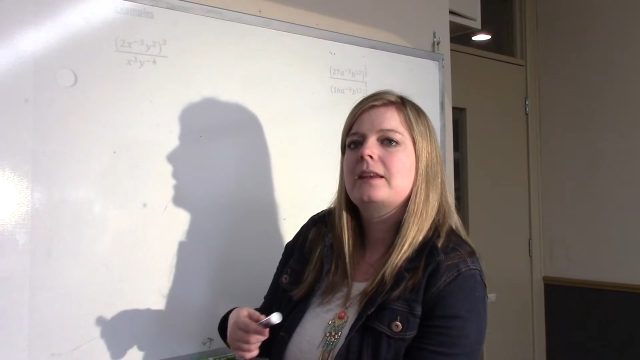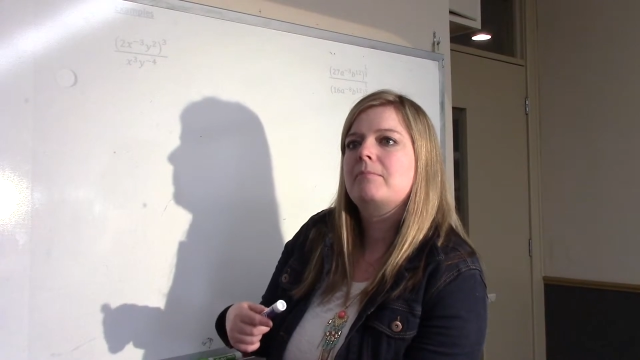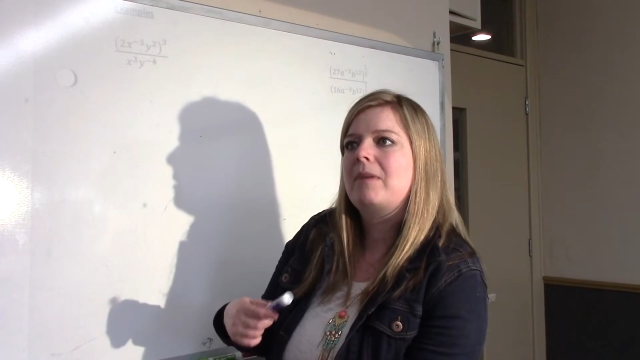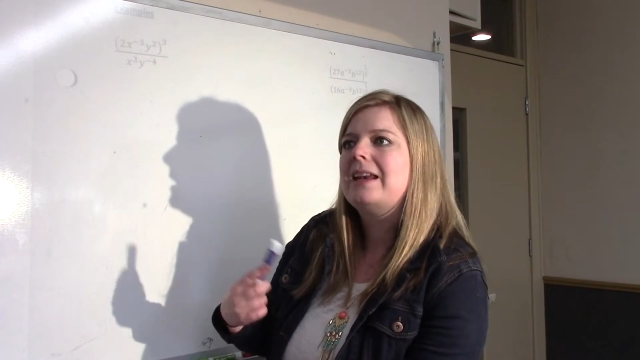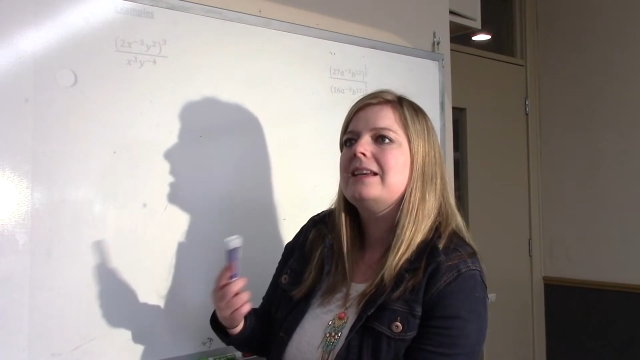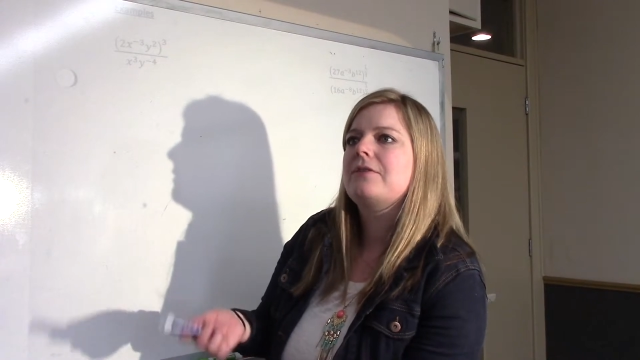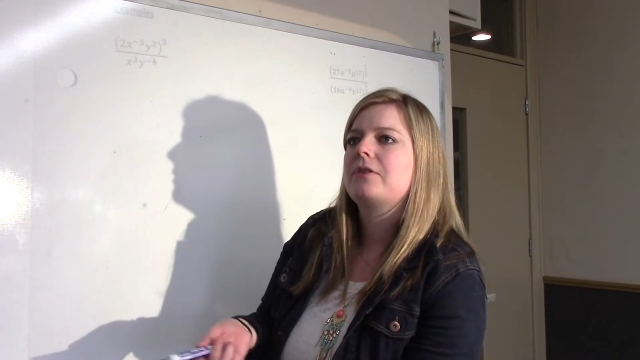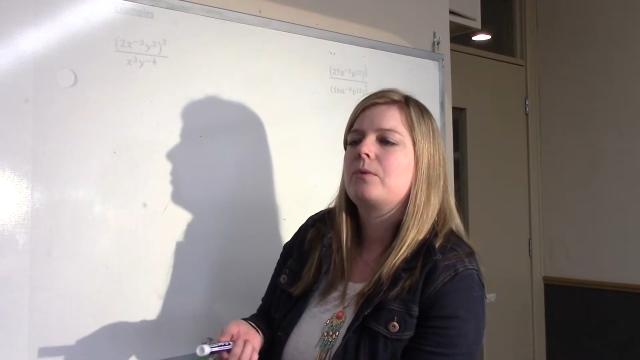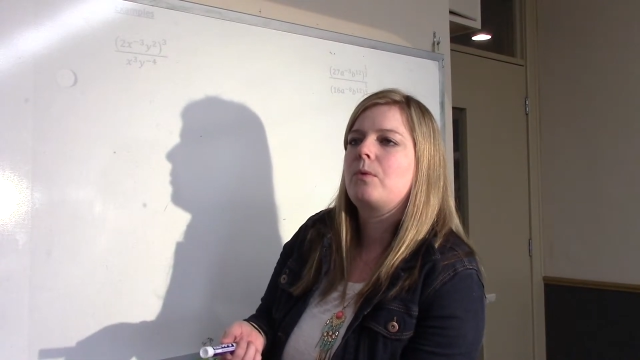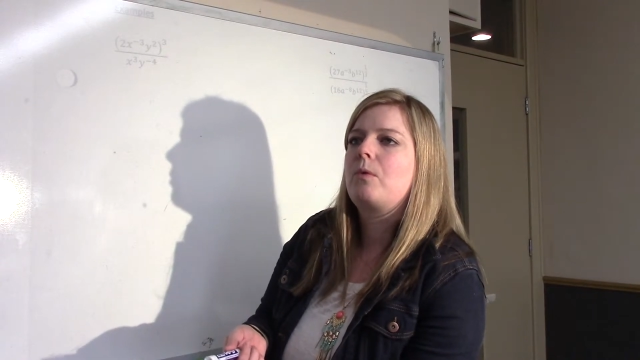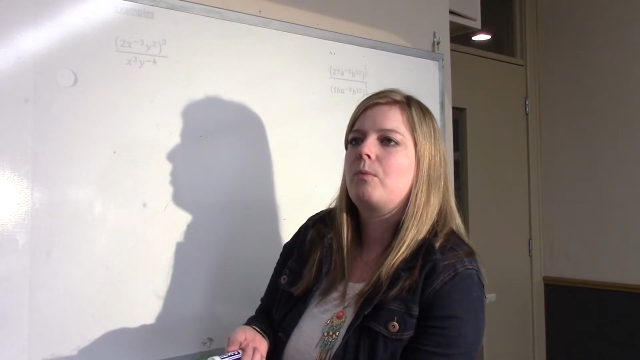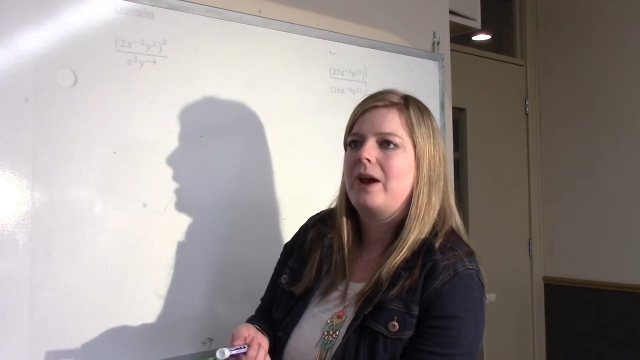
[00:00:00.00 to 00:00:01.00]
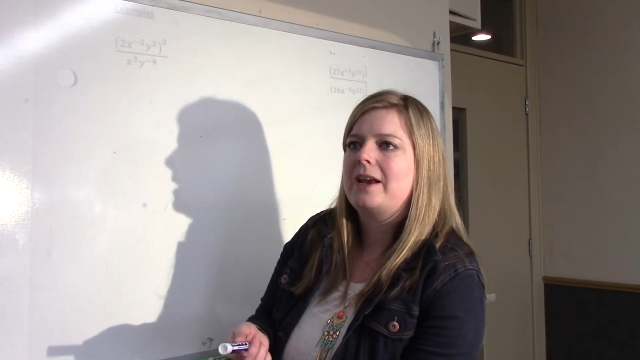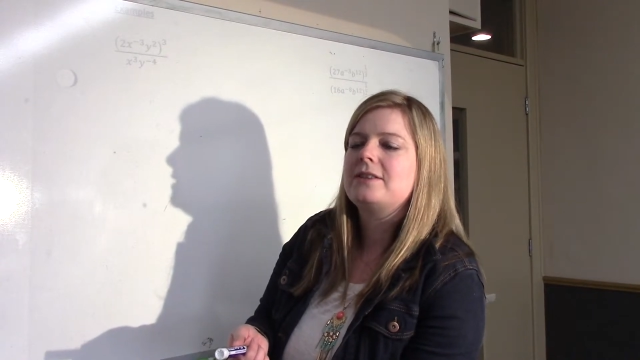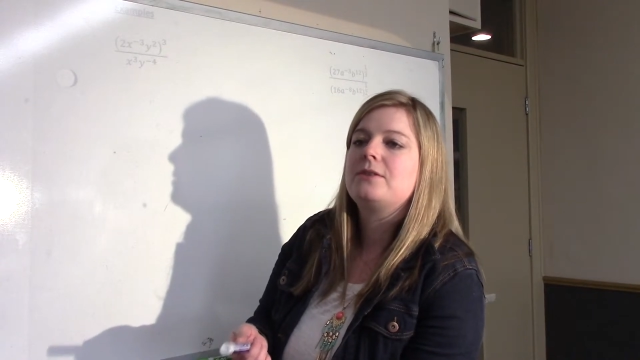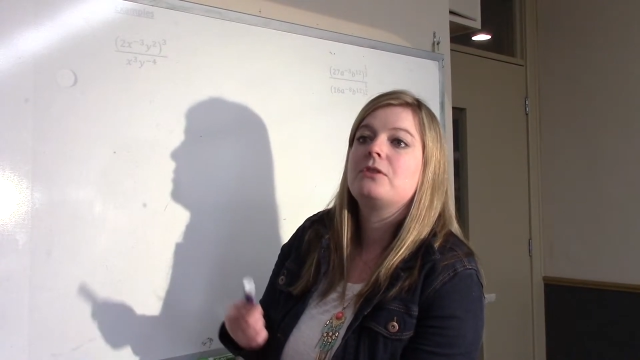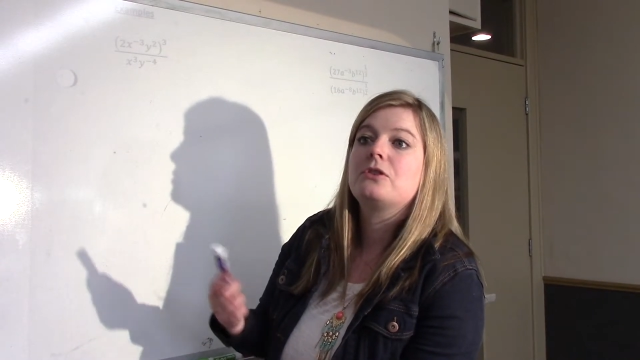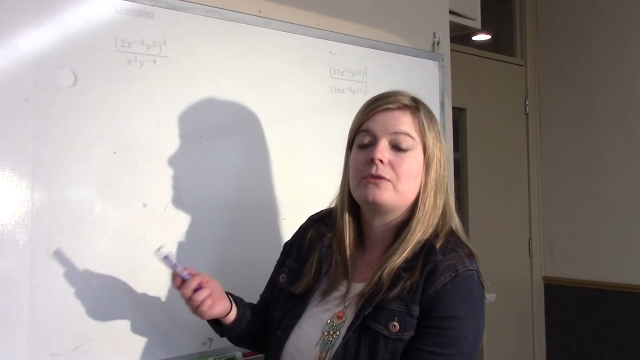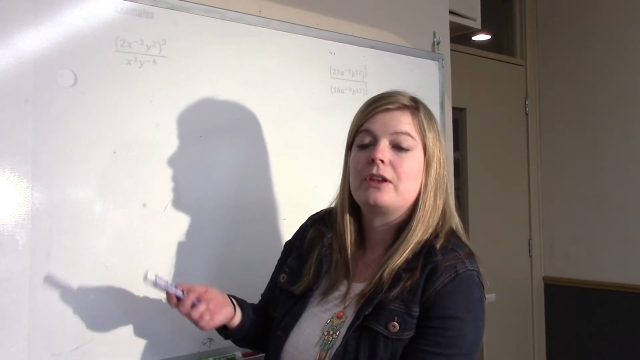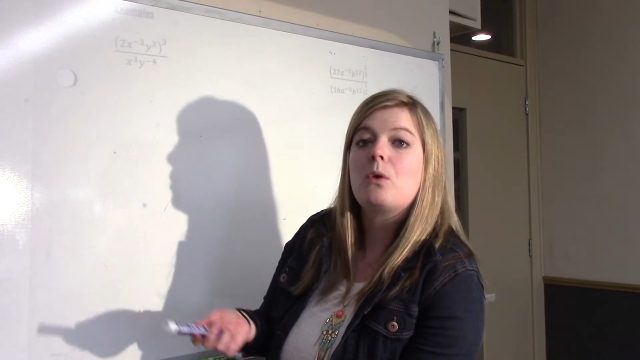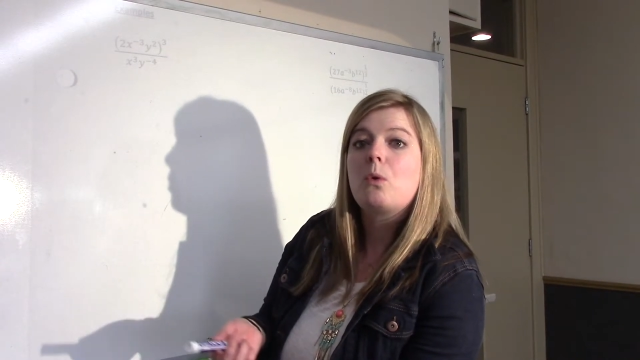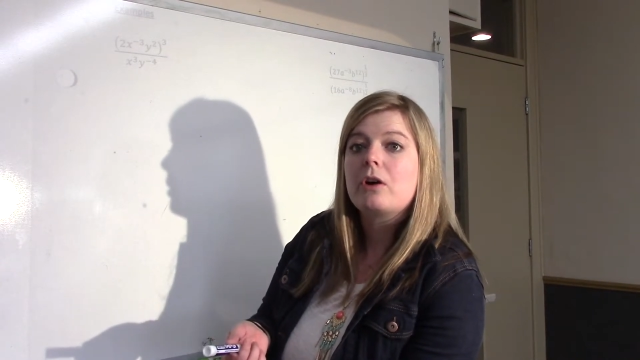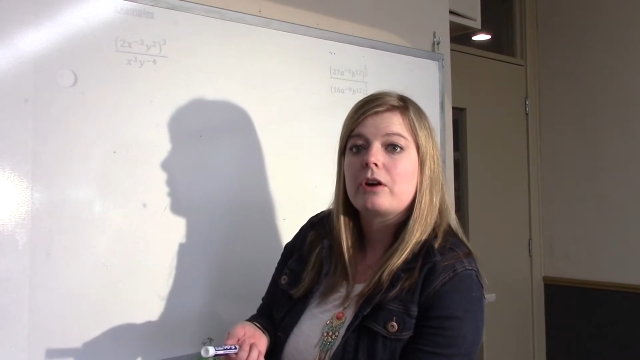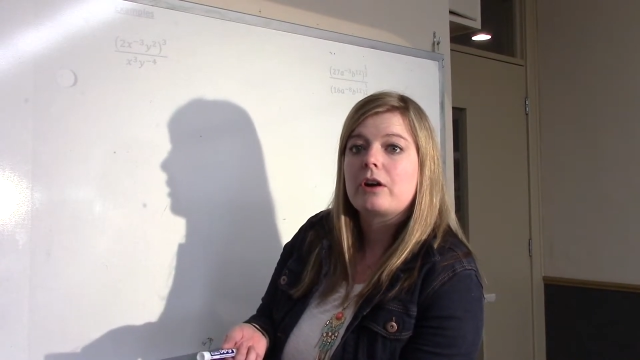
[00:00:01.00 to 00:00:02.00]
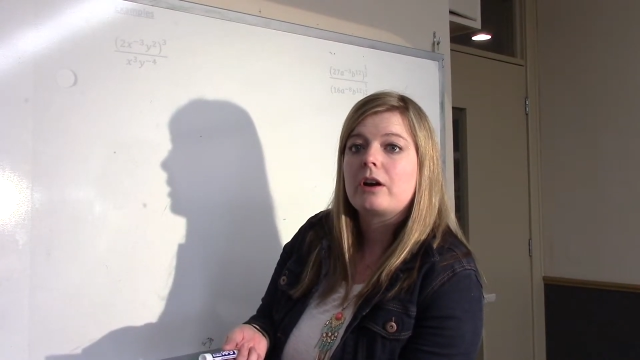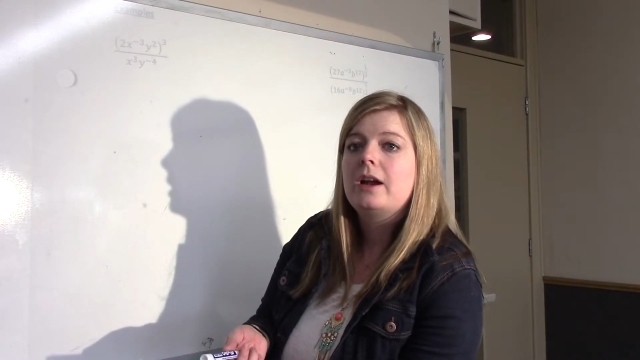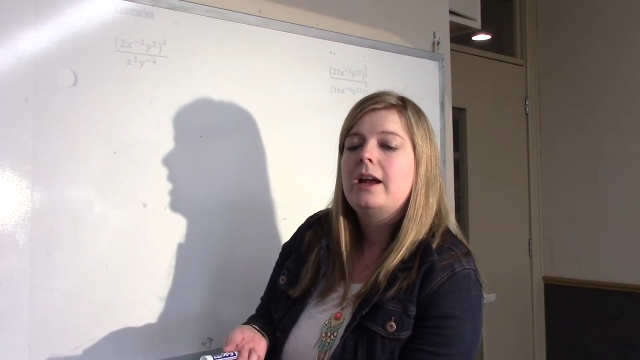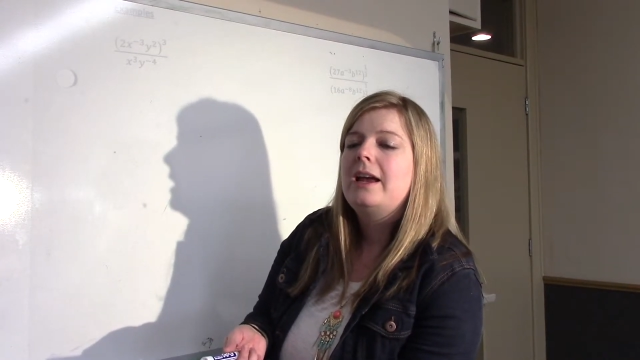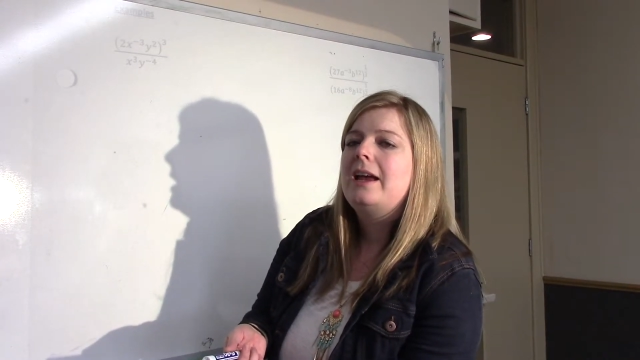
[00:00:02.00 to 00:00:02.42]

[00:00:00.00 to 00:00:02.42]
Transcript: many different ways you can do the order.